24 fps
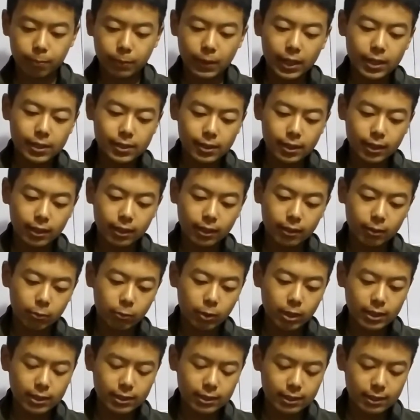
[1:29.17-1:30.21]
placing
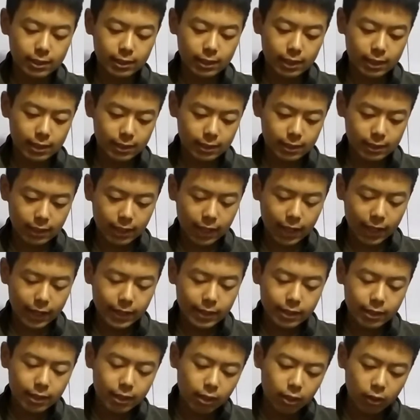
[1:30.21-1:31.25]
one
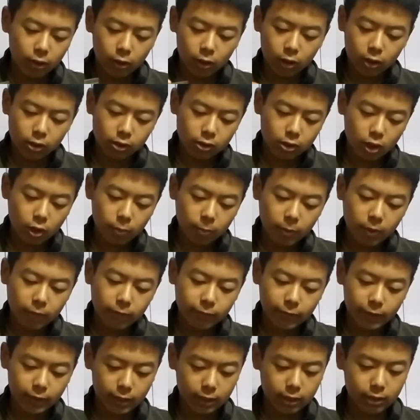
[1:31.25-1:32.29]
slide on top
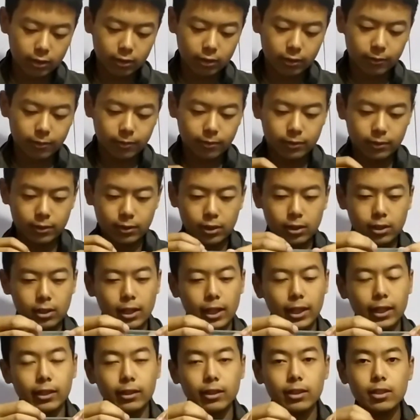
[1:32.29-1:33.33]
of another just
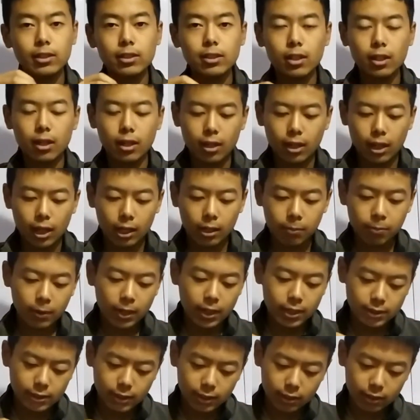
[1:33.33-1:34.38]
like this and
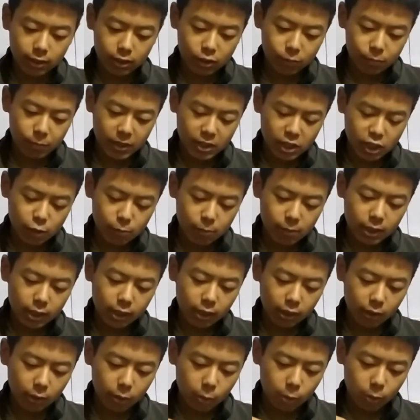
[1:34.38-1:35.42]
placing the
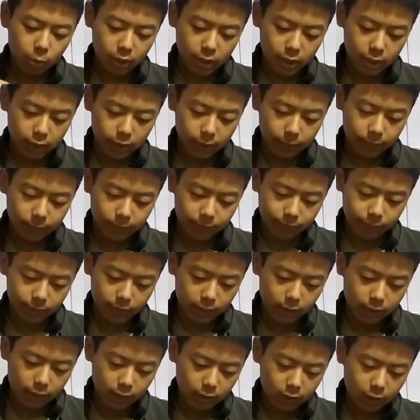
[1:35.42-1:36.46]
specimen over here,
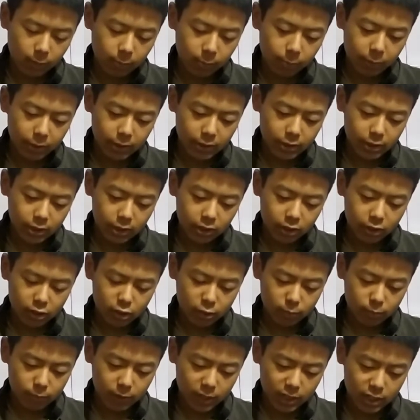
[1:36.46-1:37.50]
compressing the
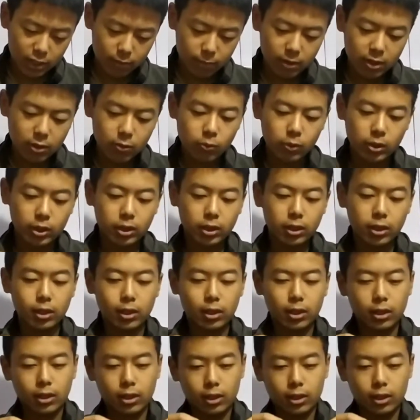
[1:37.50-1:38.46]
specimen with